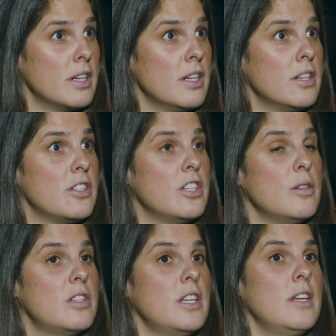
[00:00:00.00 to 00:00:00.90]
Mm. So you
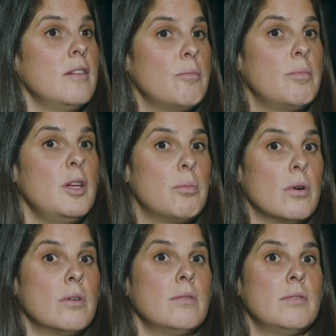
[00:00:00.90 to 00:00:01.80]
see
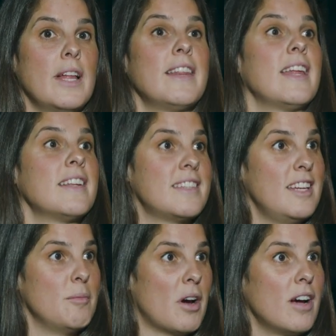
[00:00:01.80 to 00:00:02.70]
people let that
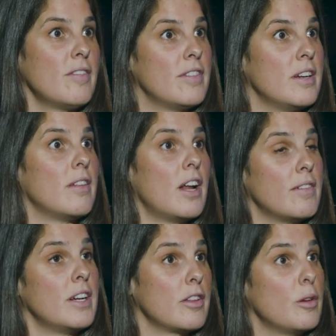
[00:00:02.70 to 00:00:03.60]
steam off in a lot of
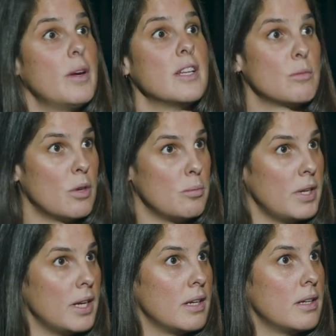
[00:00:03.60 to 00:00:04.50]
unhealthy ways. One
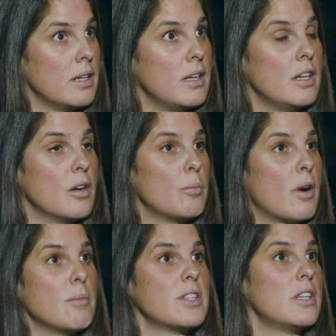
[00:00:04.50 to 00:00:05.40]
being,
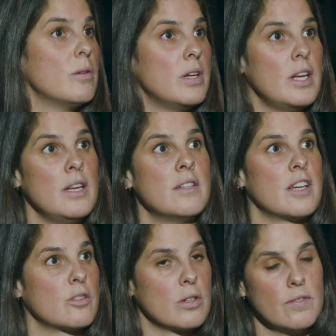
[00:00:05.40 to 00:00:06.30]
promiscuity,
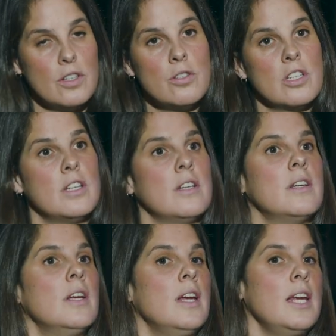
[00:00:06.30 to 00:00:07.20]
sexual confusion,
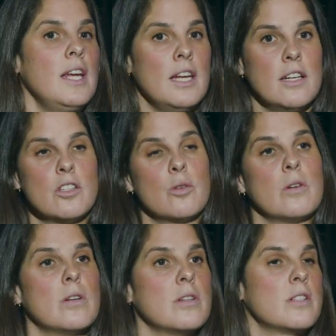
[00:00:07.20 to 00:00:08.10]
eating
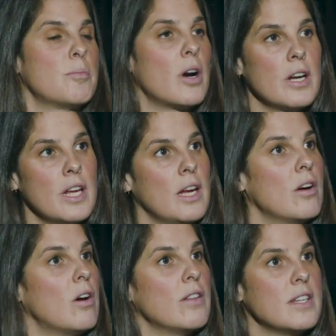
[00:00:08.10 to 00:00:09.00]
disorders, partying,
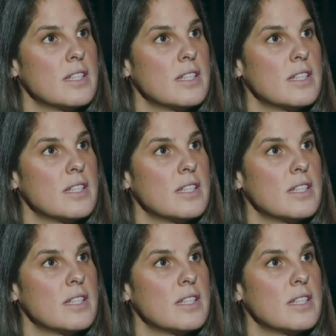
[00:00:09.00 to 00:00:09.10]
all these